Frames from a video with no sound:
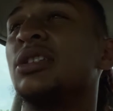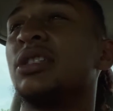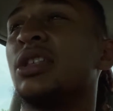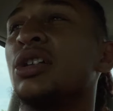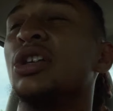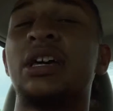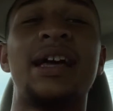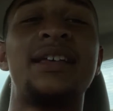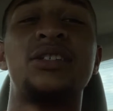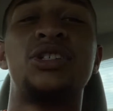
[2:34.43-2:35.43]
look at it
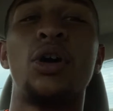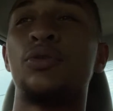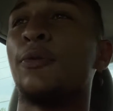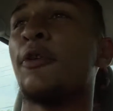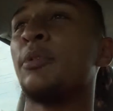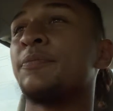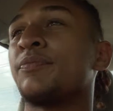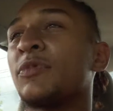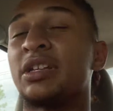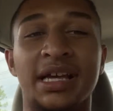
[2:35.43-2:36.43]
as a joke. You feel me?
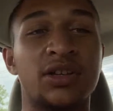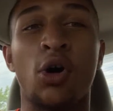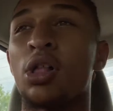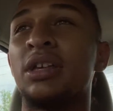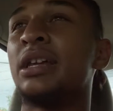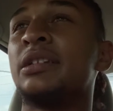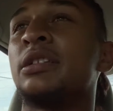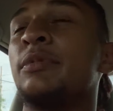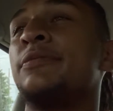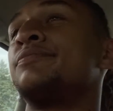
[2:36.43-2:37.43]
Because that's all it is
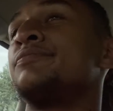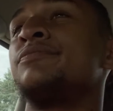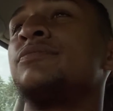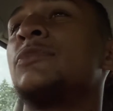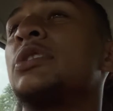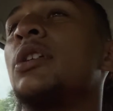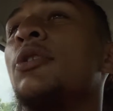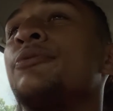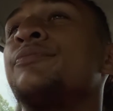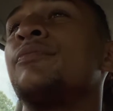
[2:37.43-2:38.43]
to me.
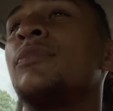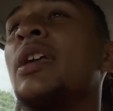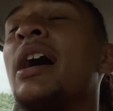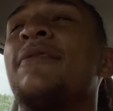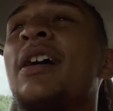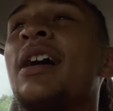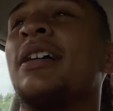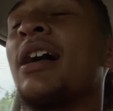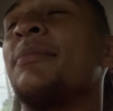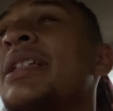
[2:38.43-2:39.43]
So i
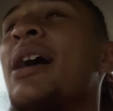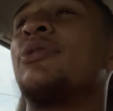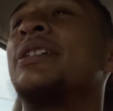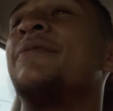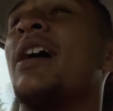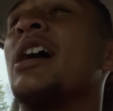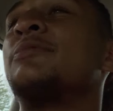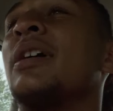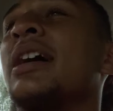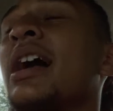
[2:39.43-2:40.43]
am not really
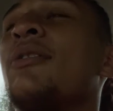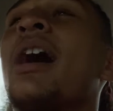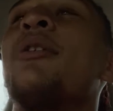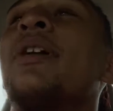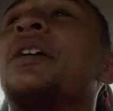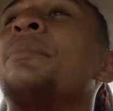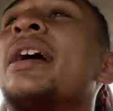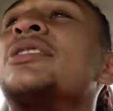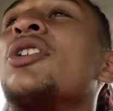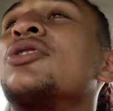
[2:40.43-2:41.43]
advised, but I, I
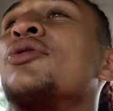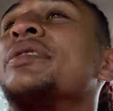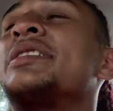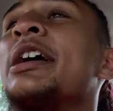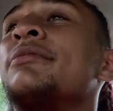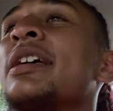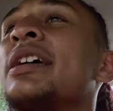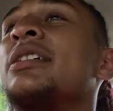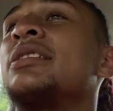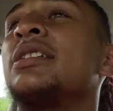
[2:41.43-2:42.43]
recommend y'all do the same
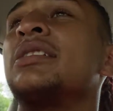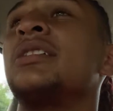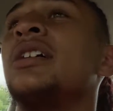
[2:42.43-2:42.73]
thing because